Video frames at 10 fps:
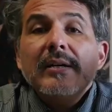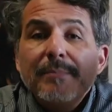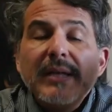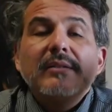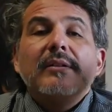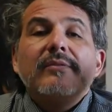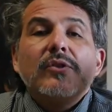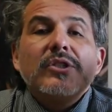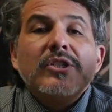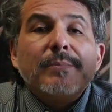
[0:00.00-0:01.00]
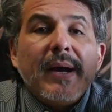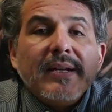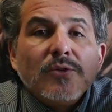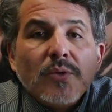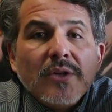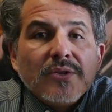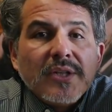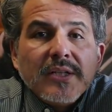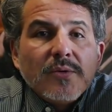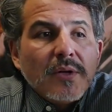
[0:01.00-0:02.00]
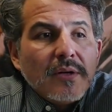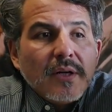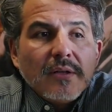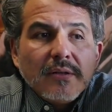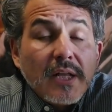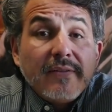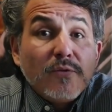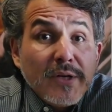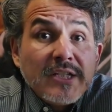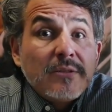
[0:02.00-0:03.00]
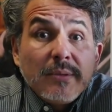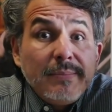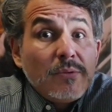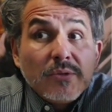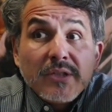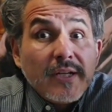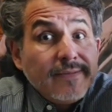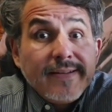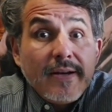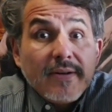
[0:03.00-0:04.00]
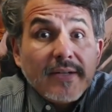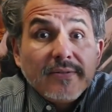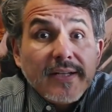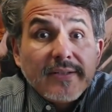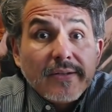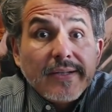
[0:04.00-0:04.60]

But of course, in Japan, it's one of those things where a lot of reasonable people will say, "No, I don't think so.